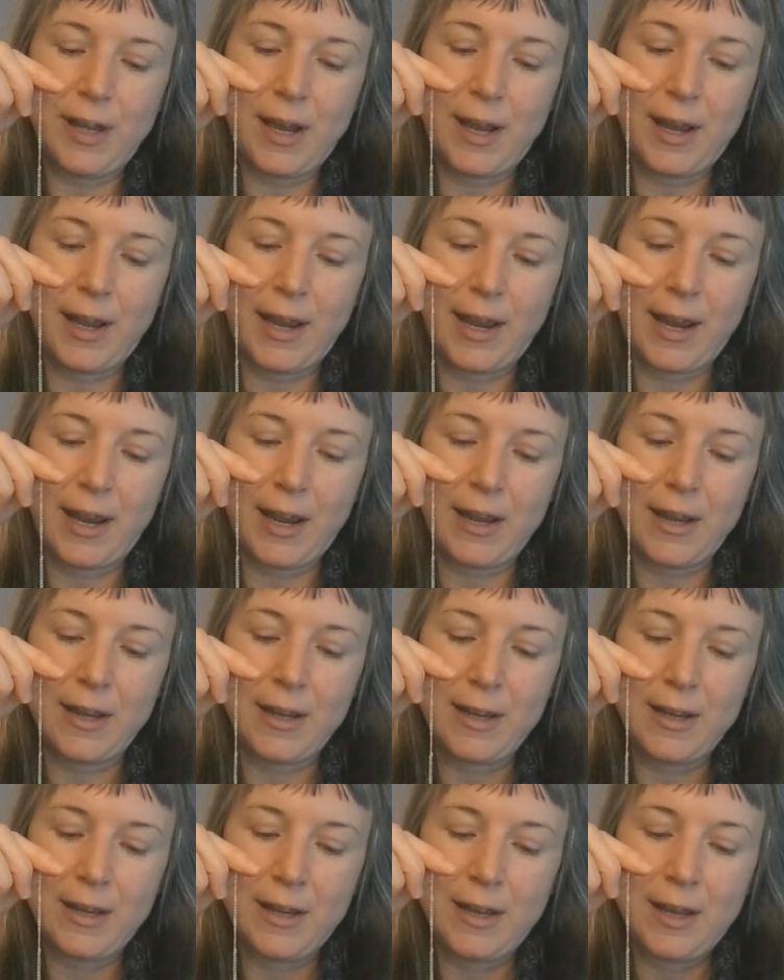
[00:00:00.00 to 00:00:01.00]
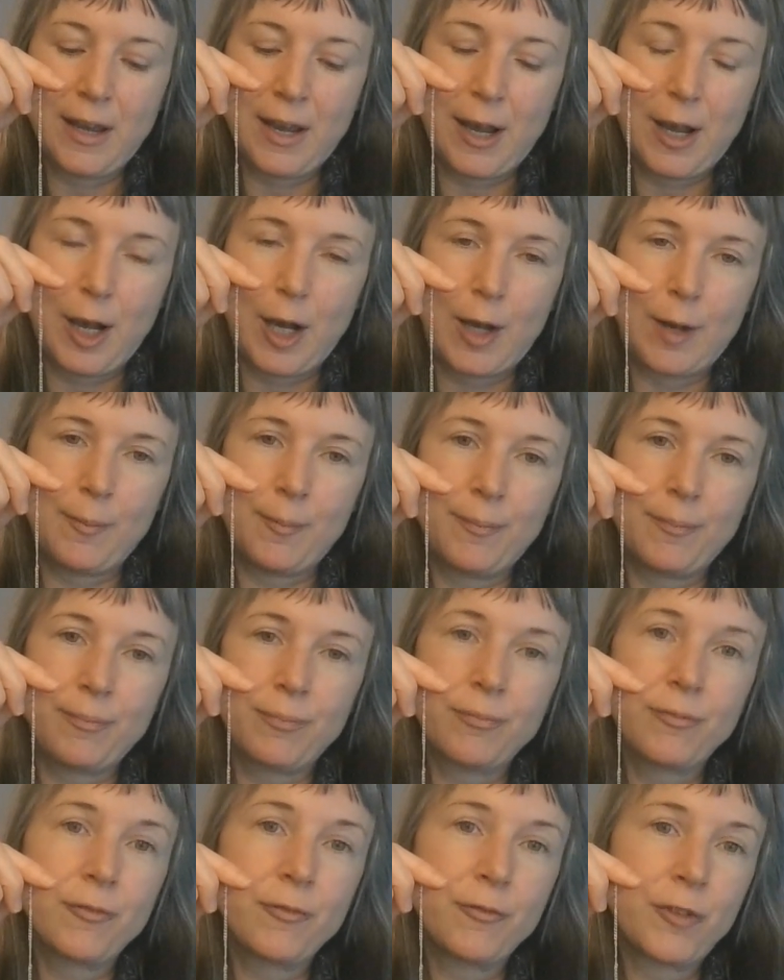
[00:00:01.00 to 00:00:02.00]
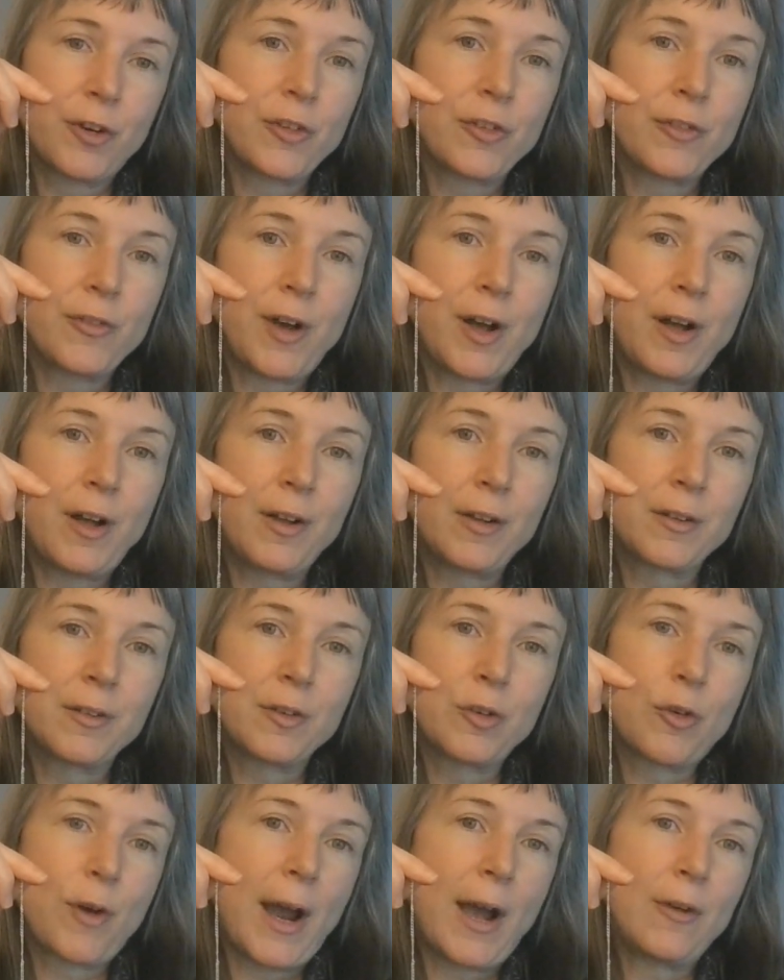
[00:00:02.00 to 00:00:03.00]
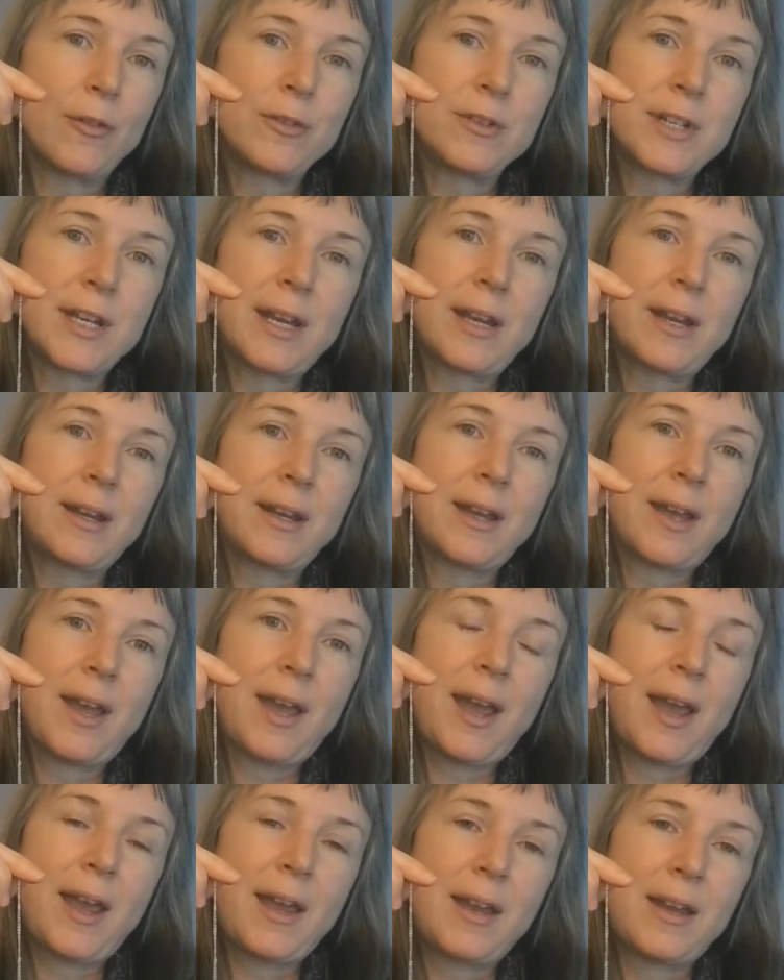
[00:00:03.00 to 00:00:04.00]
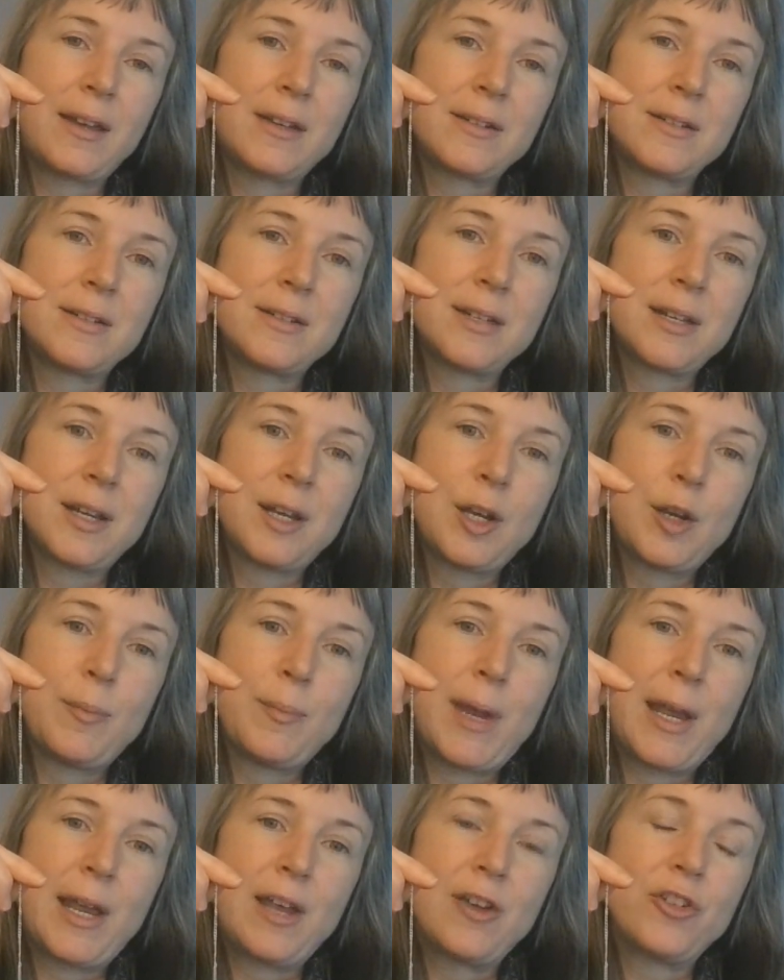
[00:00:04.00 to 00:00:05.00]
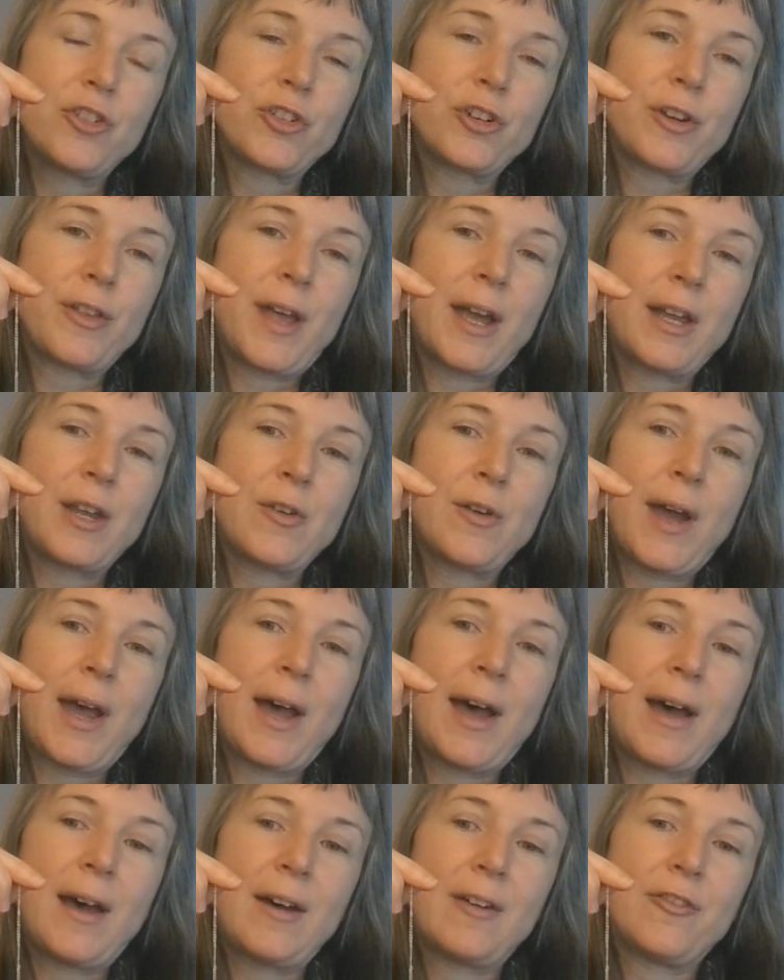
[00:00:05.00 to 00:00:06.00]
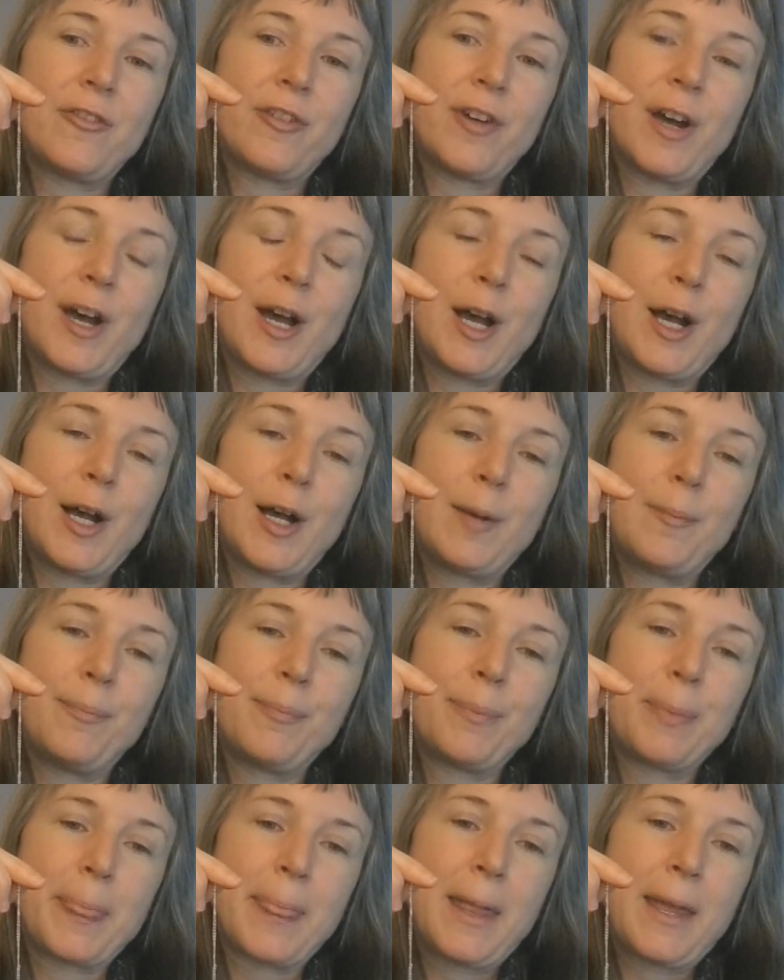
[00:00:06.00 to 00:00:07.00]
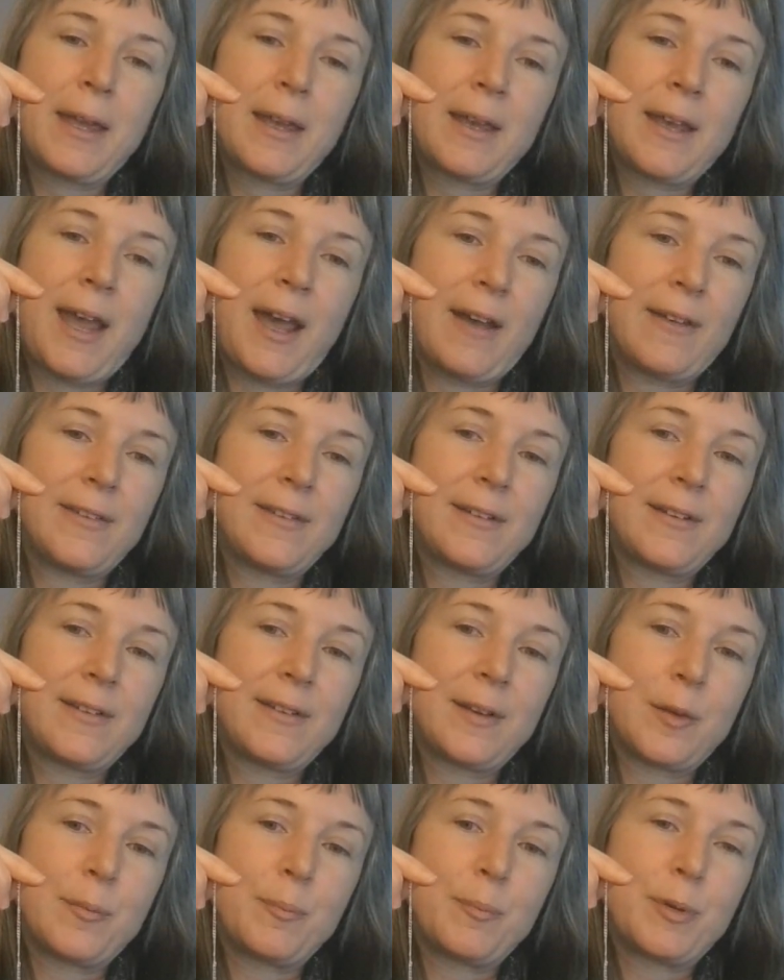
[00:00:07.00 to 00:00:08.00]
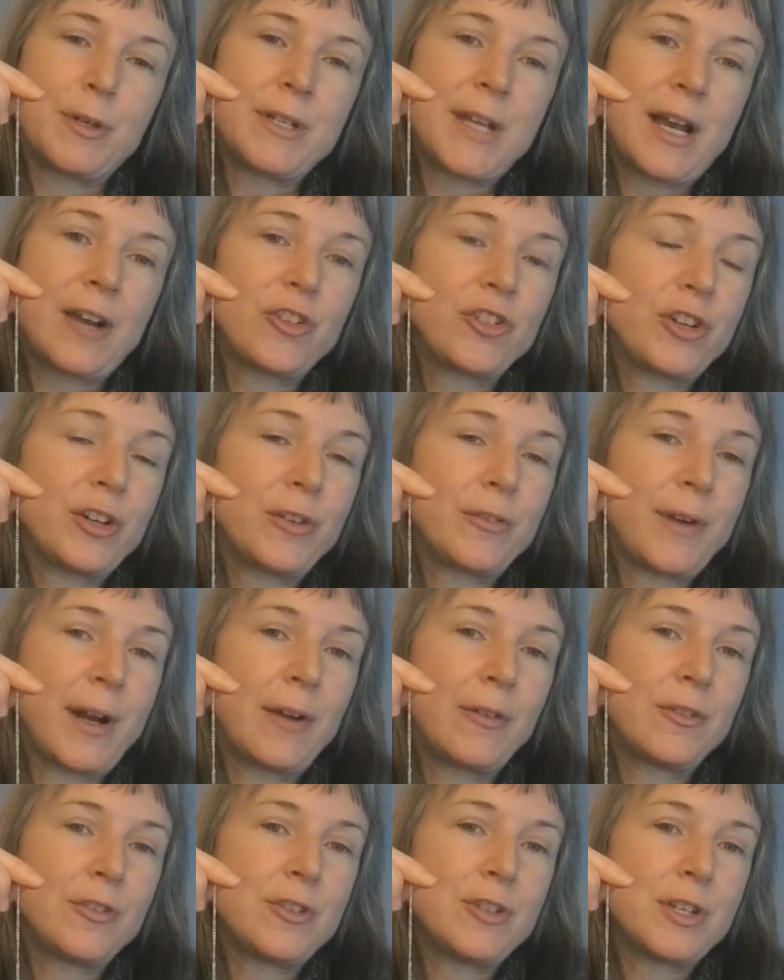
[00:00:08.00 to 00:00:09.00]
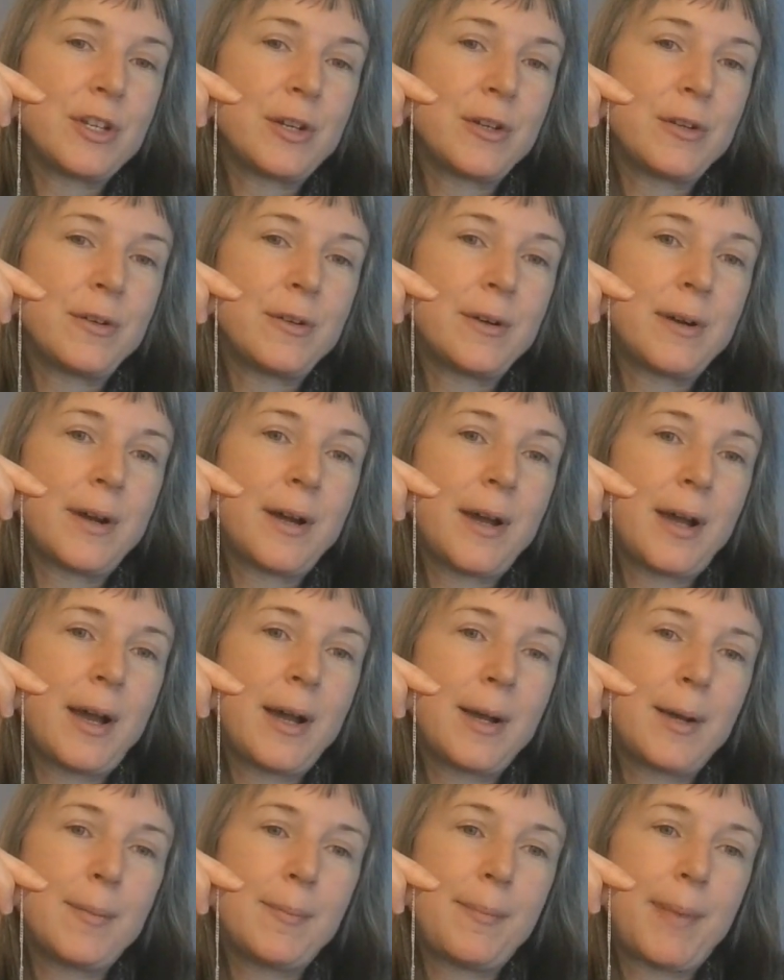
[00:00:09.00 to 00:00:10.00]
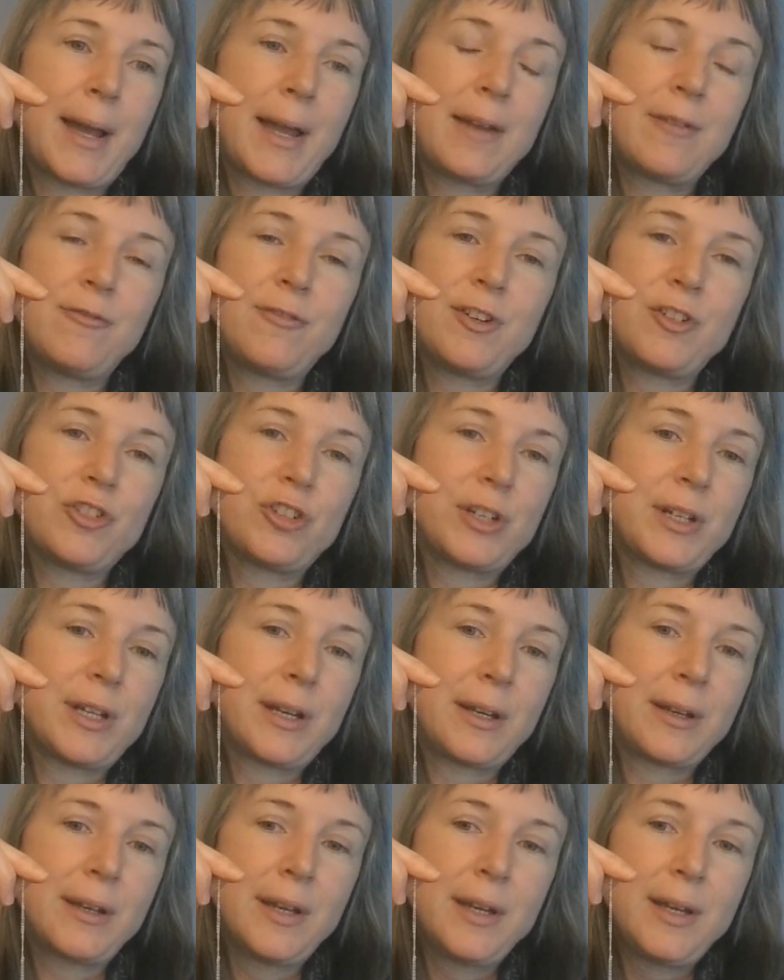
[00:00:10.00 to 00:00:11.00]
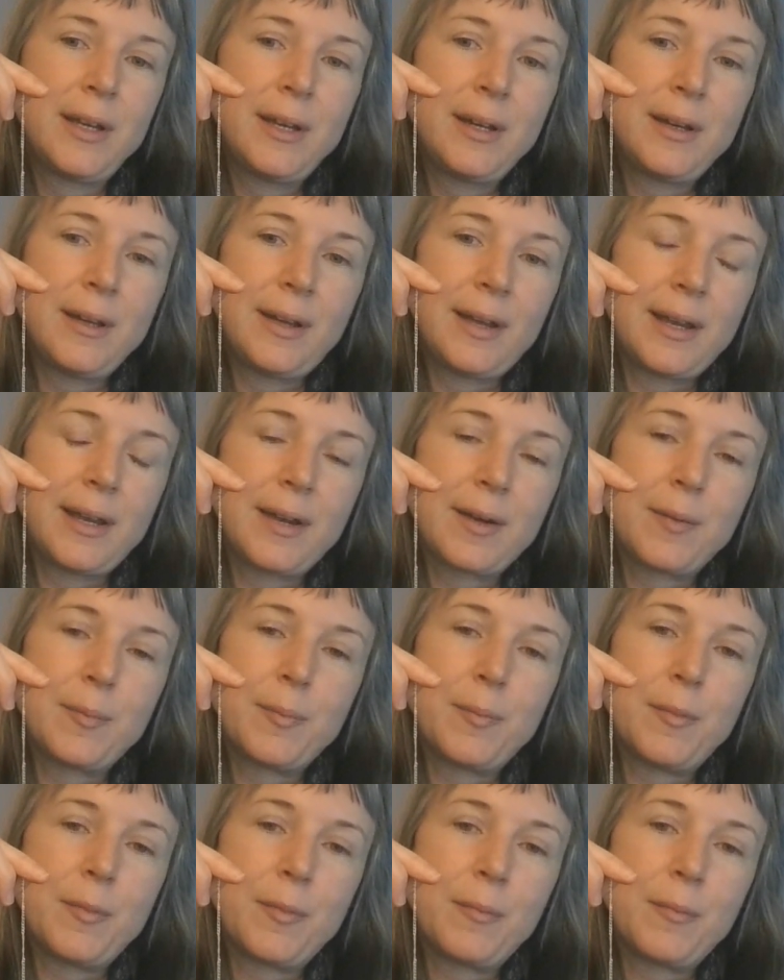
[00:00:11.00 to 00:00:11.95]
I first of all, grounding and making sure that you have cast some protection around you by envisioning like a